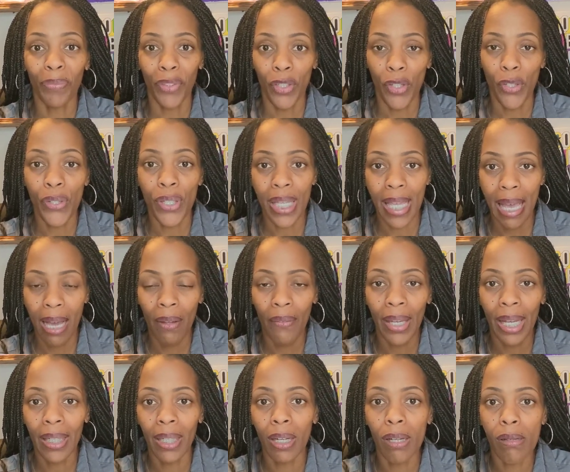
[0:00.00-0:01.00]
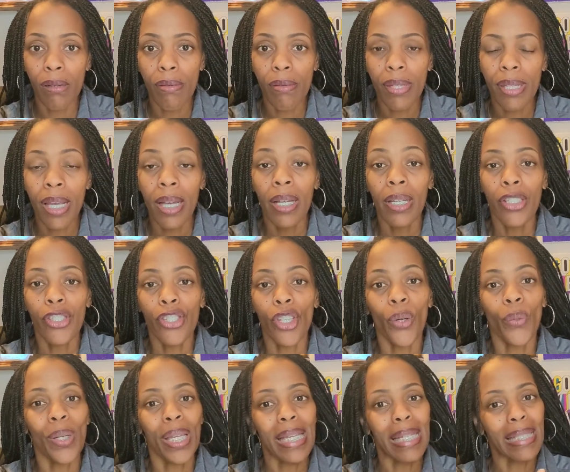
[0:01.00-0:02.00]
You see how that goes?
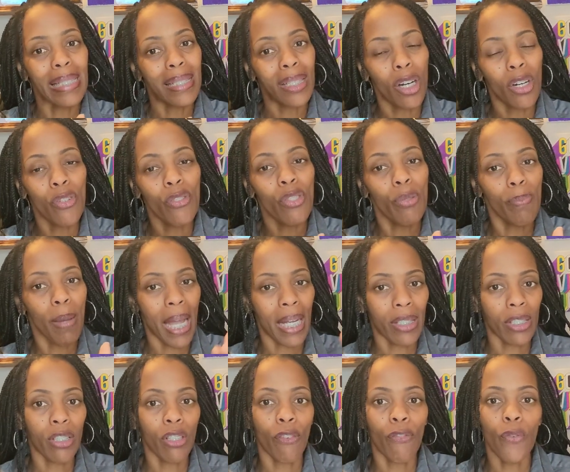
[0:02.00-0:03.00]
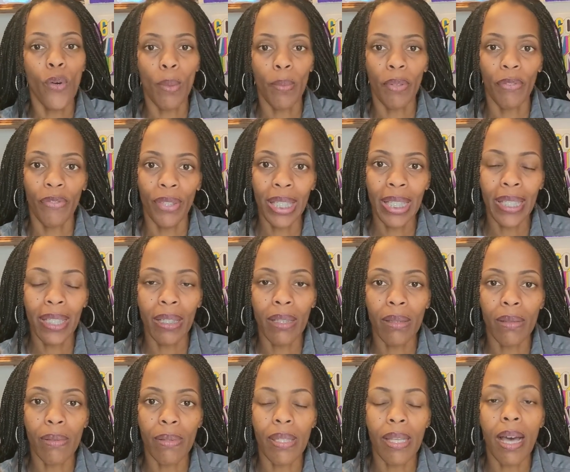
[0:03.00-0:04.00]
So it goes back to the former
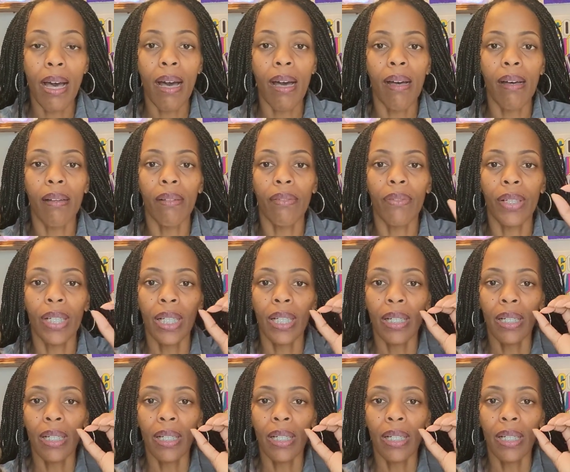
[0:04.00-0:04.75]
videos of